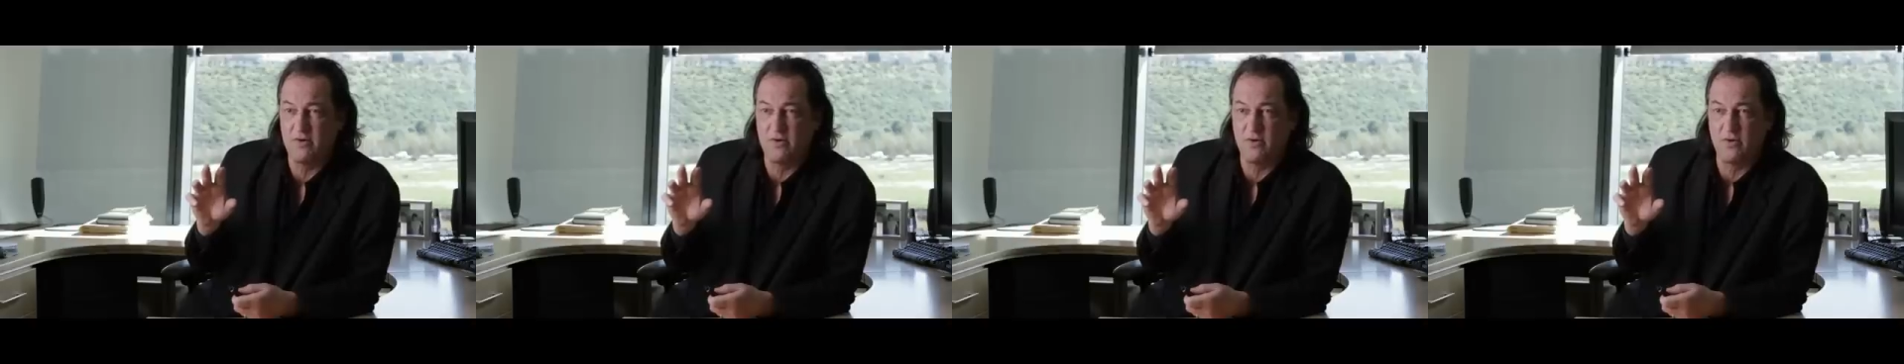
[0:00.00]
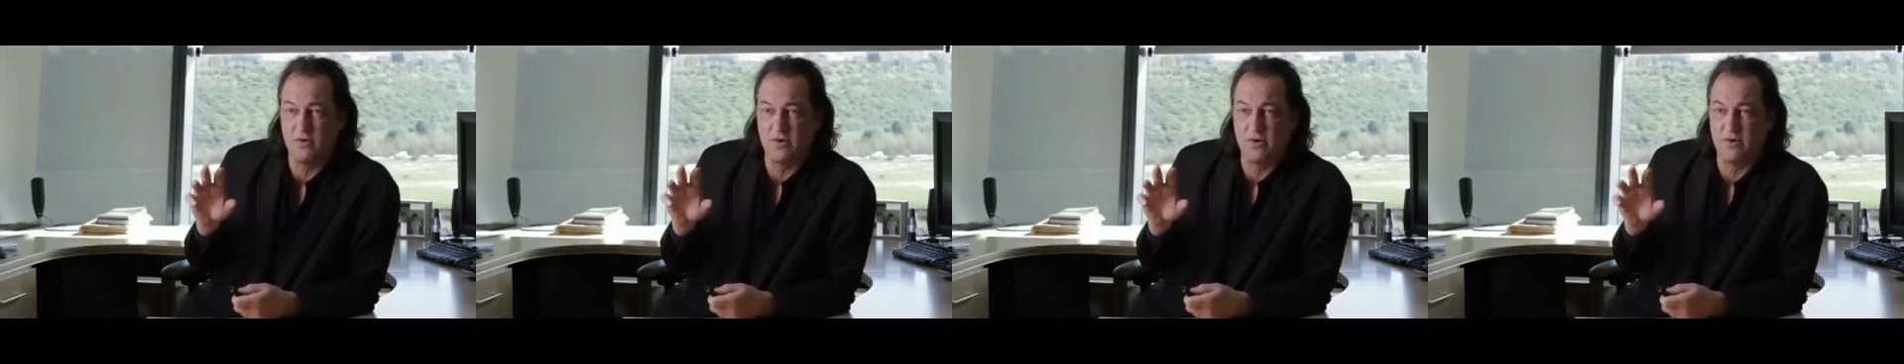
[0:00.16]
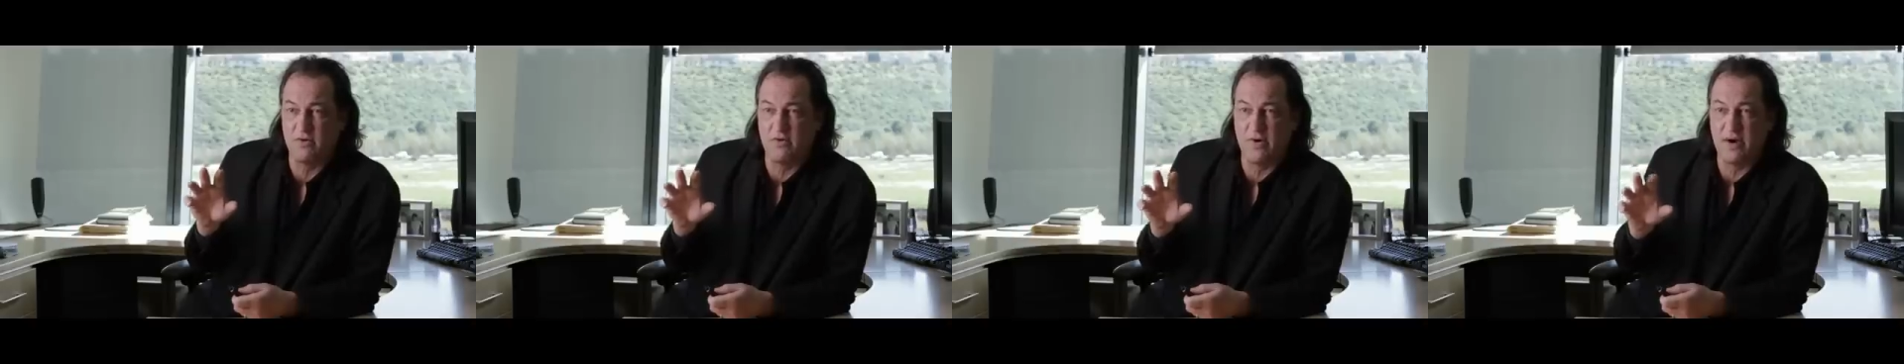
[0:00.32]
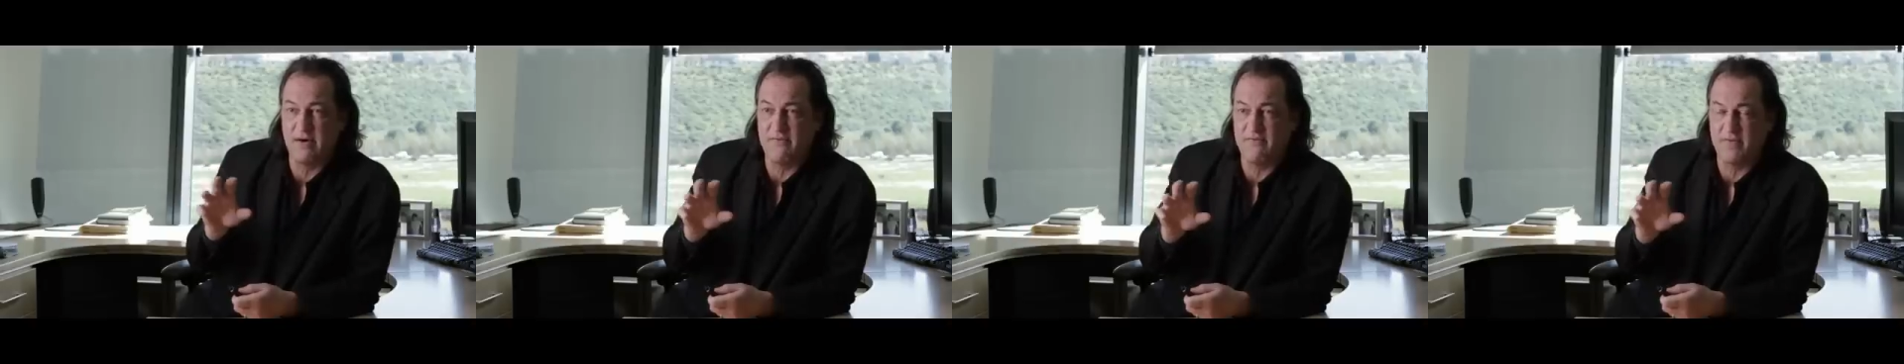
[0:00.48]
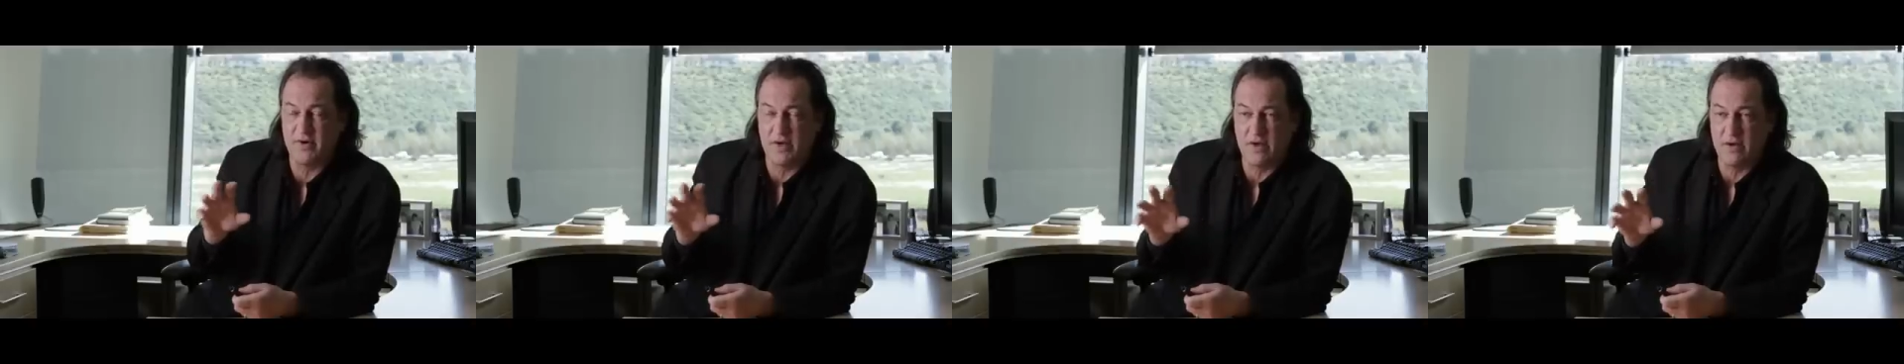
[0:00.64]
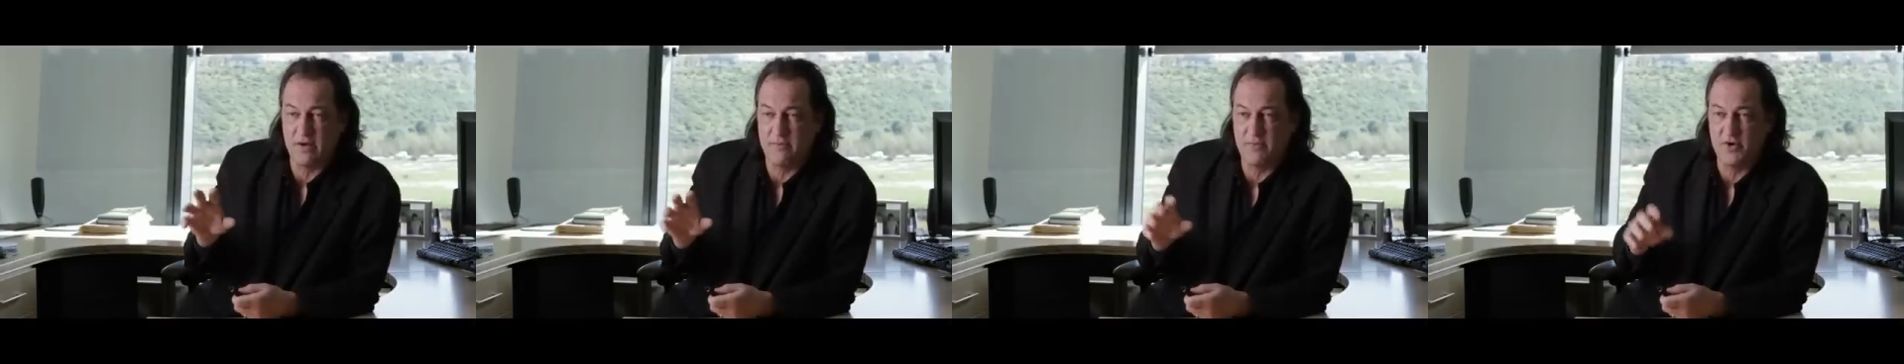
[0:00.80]
or a
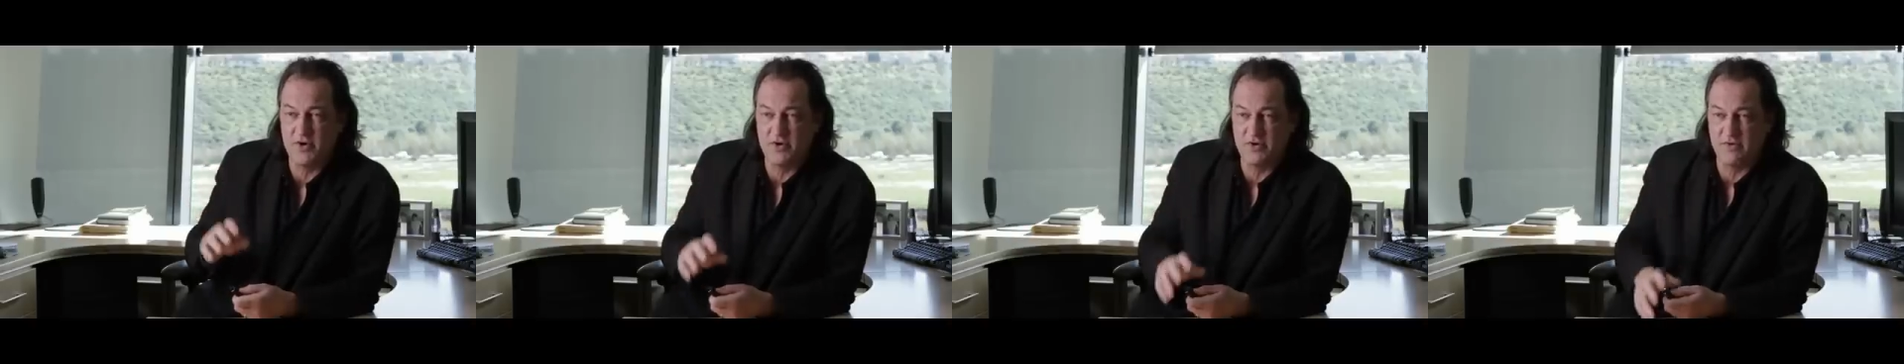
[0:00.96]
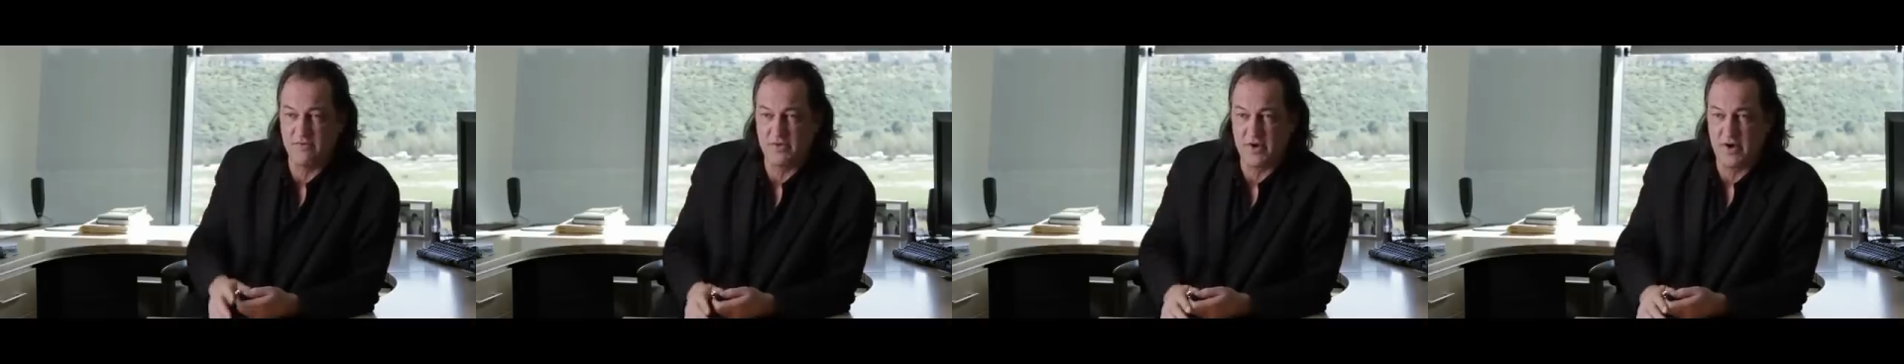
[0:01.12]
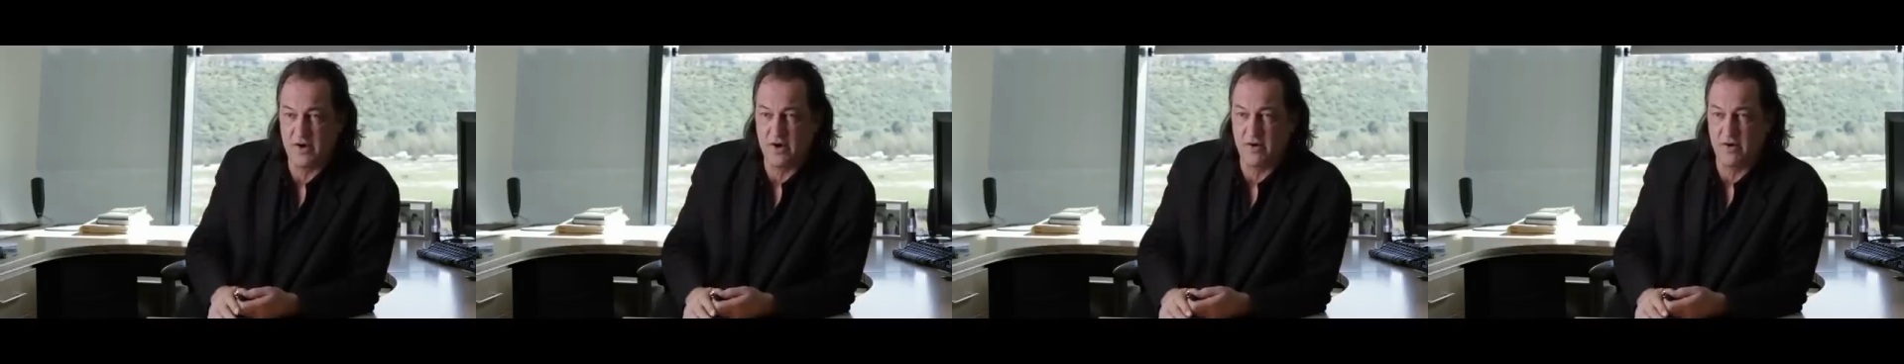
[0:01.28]
graphic image of a